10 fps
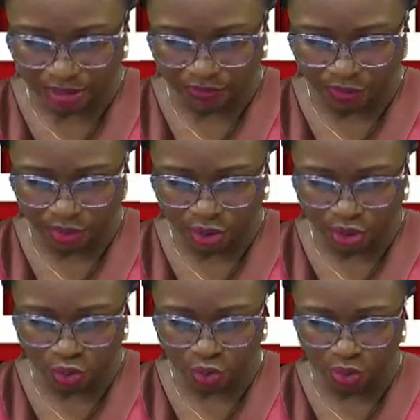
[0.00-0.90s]
force
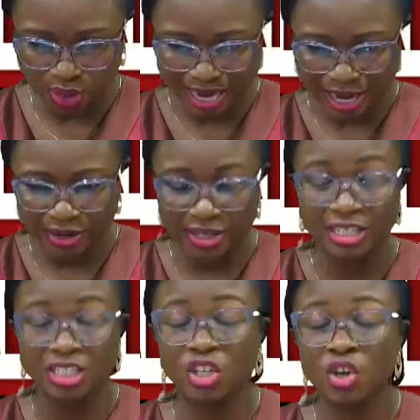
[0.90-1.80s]
to tackle
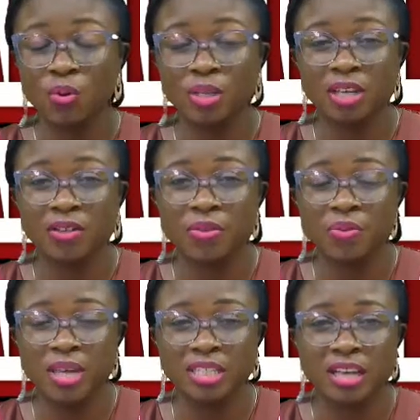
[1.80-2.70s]
the security
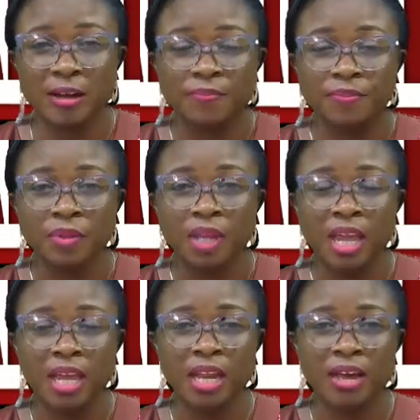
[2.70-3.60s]
threats
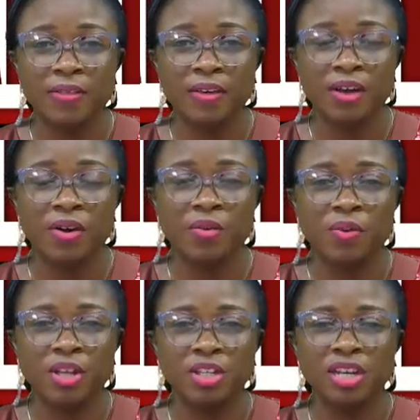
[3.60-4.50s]
in the
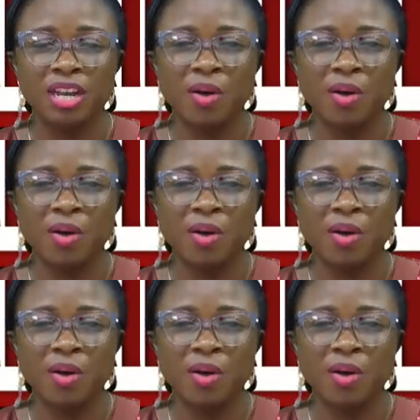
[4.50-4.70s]
region.